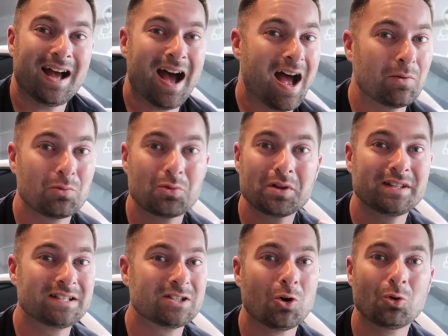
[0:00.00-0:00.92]
I
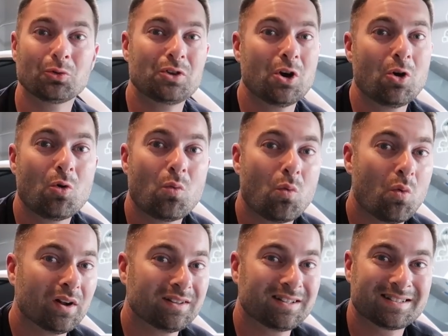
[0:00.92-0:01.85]
really don't know
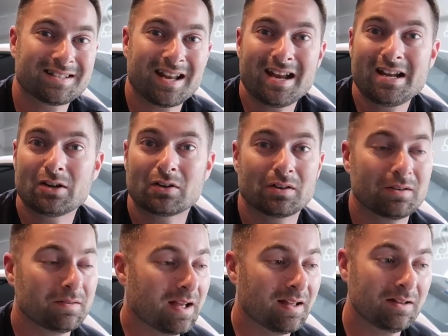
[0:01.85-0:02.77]
what to say
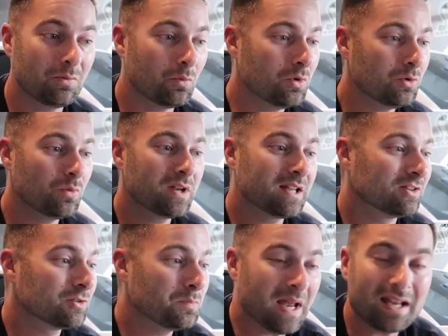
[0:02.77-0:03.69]
or uh, what we can
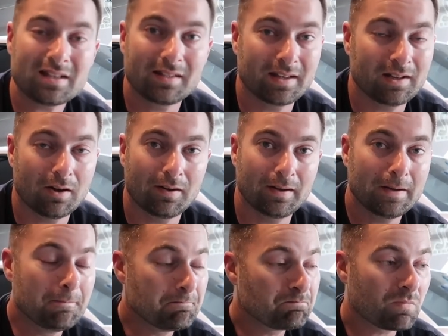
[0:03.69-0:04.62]
speculate on.